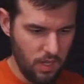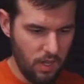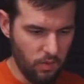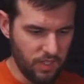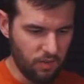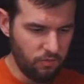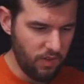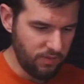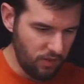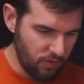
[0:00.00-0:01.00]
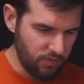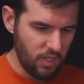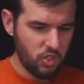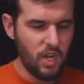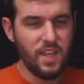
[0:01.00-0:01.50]
It was like a 50-50
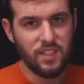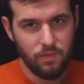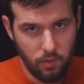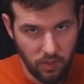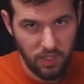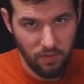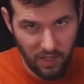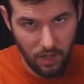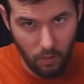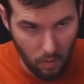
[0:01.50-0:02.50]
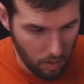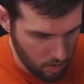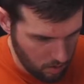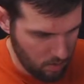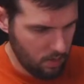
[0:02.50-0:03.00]
chance if it was even gonna work.
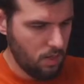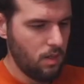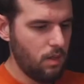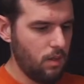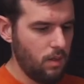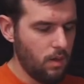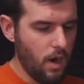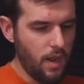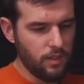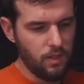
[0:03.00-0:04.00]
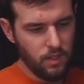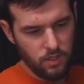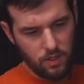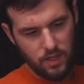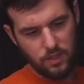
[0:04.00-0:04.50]
All right, so there's
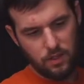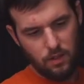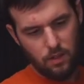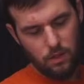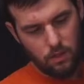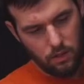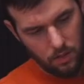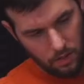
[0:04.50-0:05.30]
our nice little